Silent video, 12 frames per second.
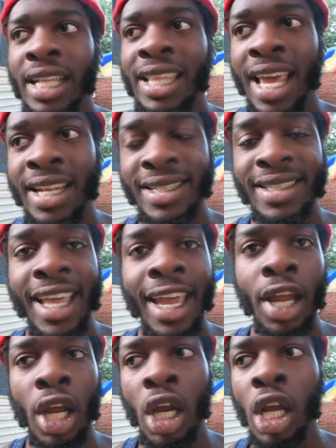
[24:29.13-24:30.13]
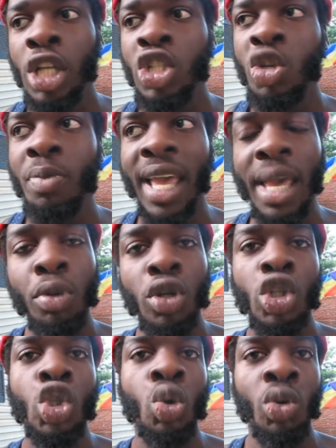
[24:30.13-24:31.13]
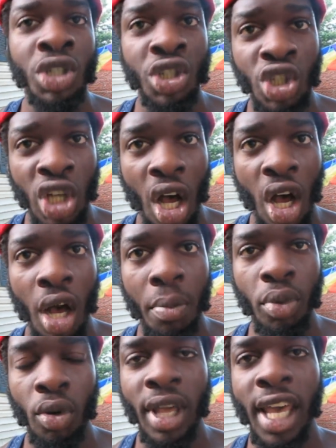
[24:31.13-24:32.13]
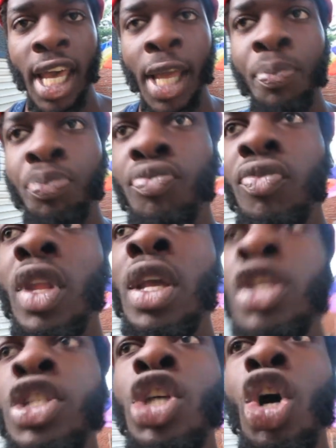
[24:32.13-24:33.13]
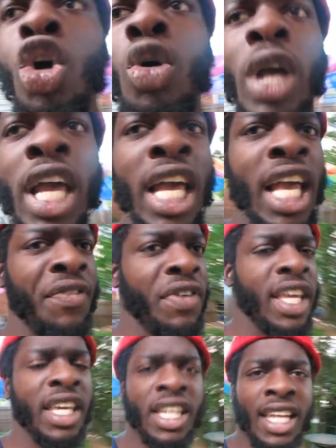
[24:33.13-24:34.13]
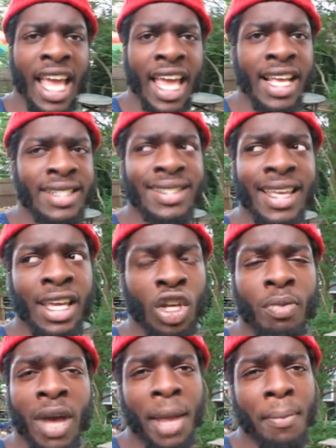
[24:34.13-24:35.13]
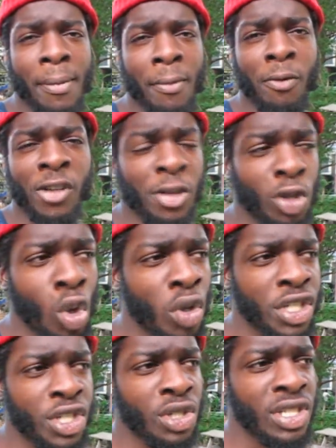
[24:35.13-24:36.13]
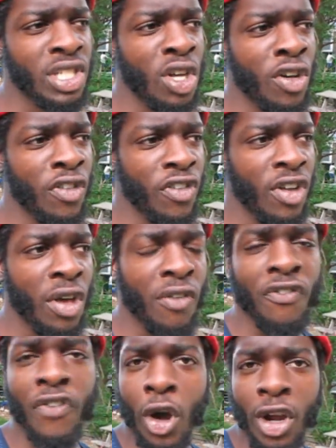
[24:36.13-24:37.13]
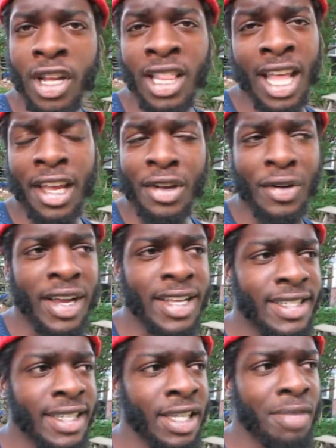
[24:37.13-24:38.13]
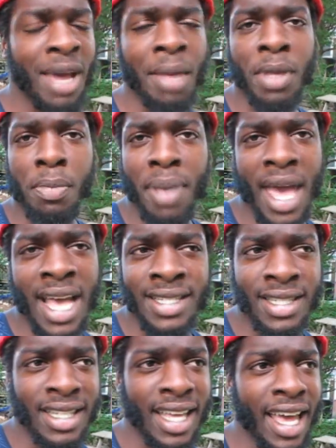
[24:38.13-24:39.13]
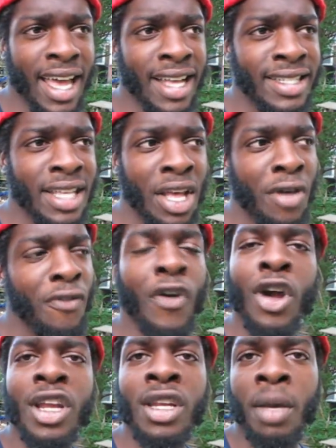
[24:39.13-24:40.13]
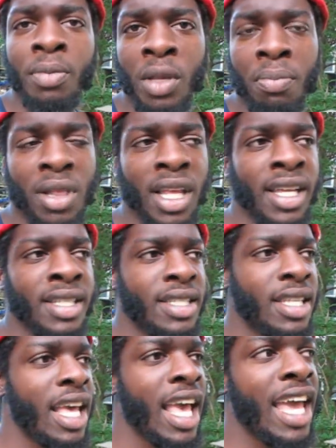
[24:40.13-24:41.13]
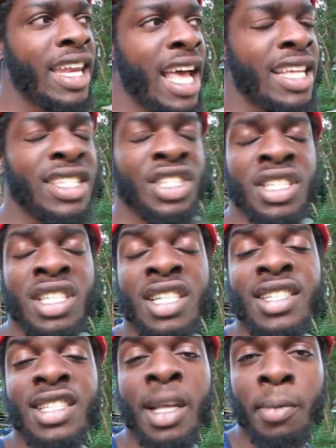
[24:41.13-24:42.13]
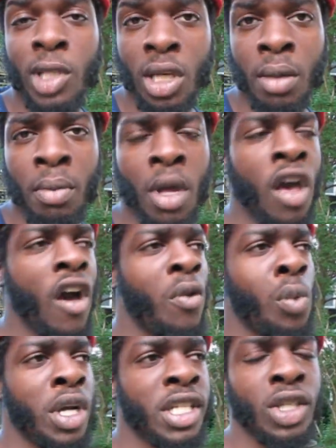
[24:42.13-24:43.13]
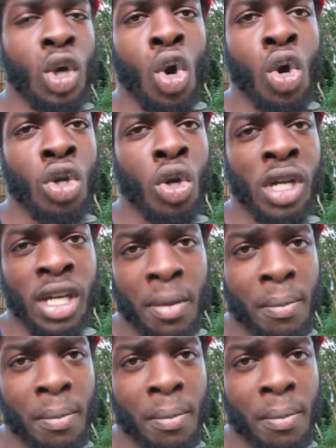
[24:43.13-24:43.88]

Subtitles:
that is there to be able to do its job, okay? So if you get in the headstand, you might notice yourself farting like crazy. You might be passing gas, farting up the place, and that is just a symptom of what is going on in the